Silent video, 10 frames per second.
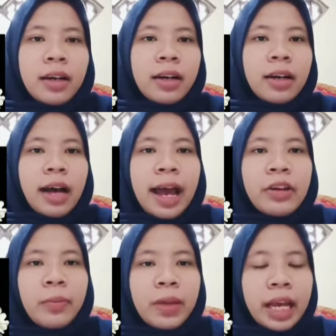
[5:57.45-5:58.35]

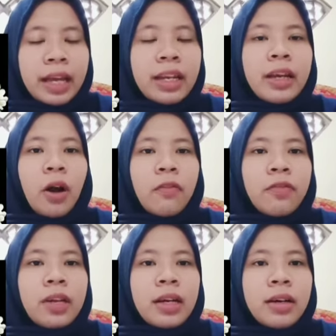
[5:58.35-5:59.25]
at the beginning
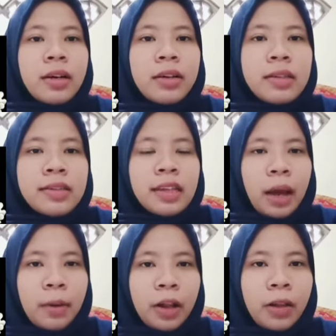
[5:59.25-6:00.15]
of the
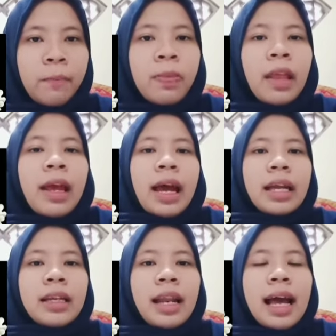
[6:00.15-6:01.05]
syllable.
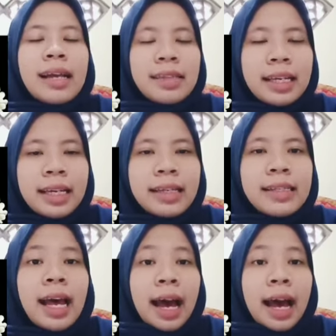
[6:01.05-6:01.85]
And the last is